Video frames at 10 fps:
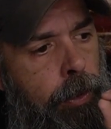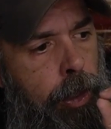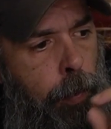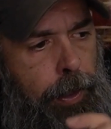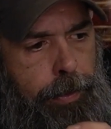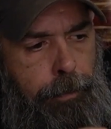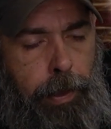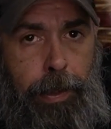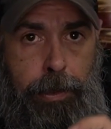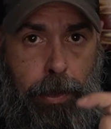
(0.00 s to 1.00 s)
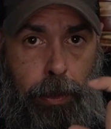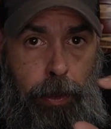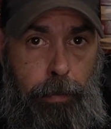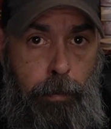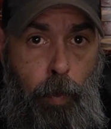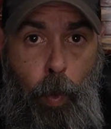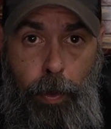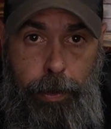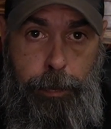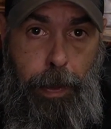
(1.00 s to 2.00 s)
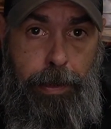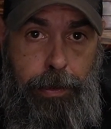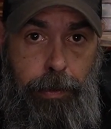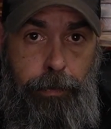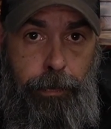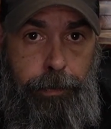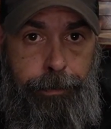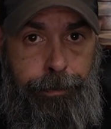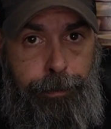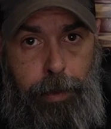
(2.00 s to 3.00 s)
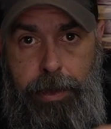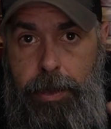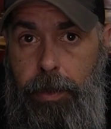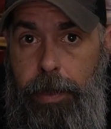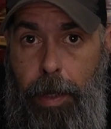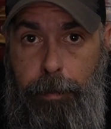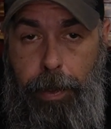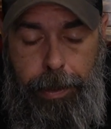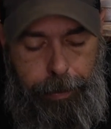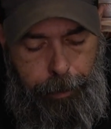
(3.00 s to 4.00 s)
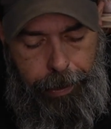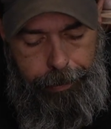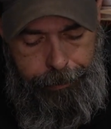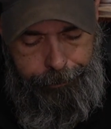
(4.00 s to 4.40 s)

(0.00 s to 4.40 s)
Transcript: You want something that's a little more expensive, but still not breaking the bank.